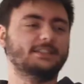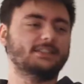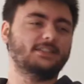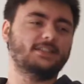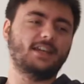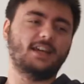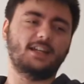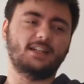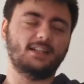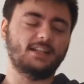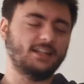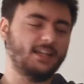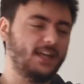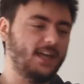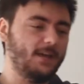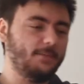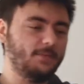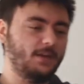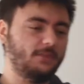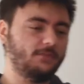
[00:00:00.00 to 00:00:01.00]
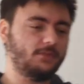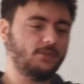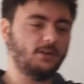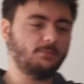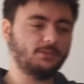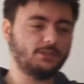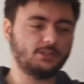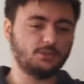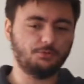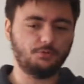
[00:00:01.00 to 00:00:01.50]
So yeah, like, after
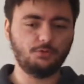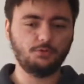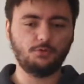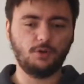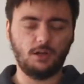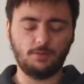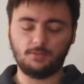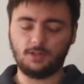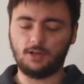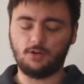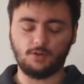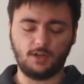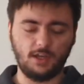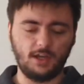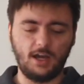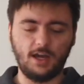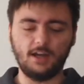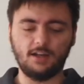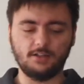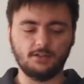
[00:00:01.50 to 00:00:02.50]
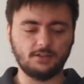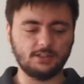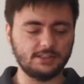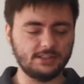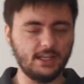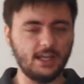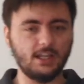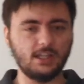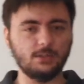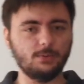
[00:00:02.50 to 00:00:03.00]
episode 2, I'm like, okay, I
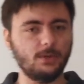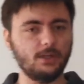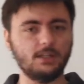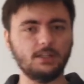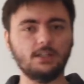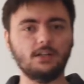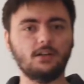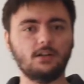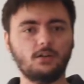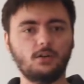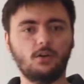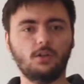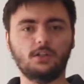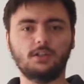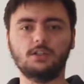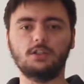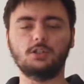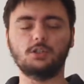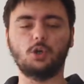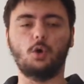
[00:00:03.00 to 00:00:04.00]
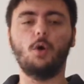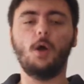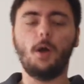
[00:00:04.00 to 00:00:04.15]
understand why they're calling this show.